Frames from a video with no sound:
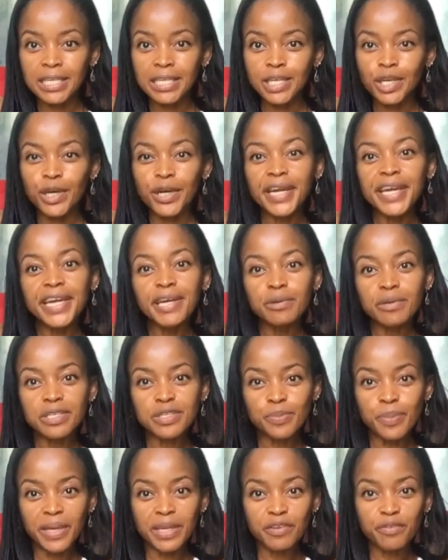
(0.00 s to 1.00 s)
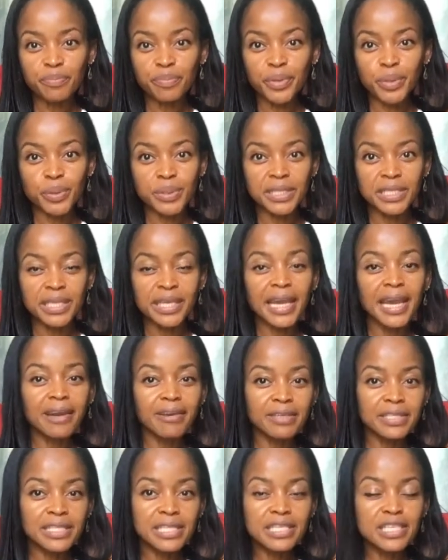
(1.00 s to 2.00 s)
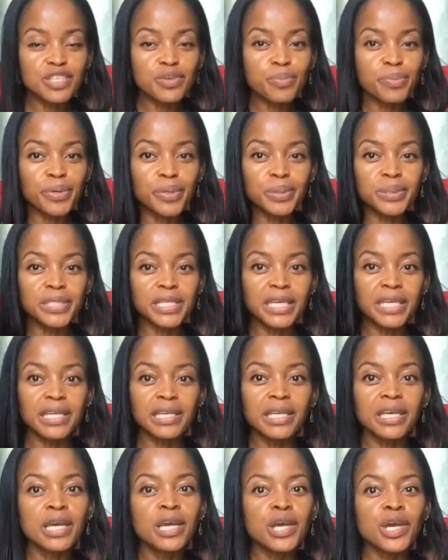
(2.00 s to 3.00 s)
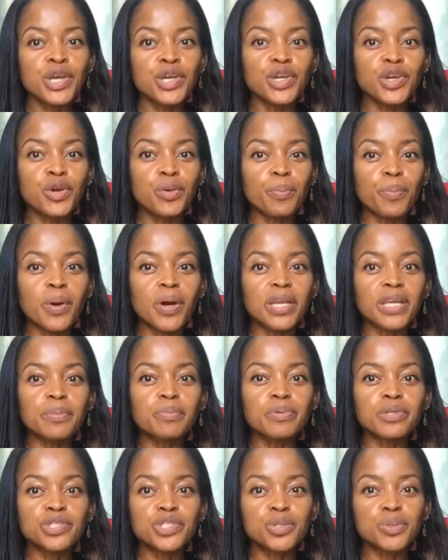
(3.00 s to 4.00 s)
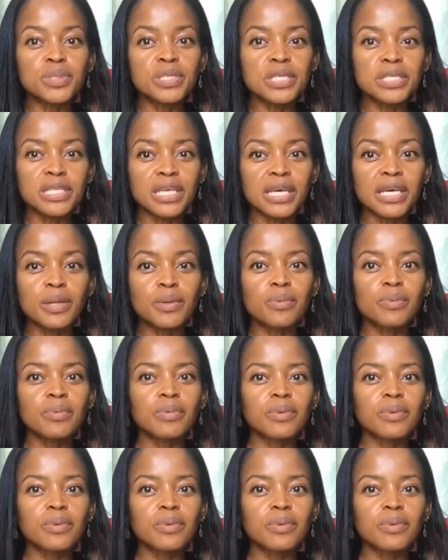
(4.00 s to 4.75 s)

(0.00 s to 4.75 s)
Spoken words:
Your hair is made of protein. Keratin is a protein. Your body produces it,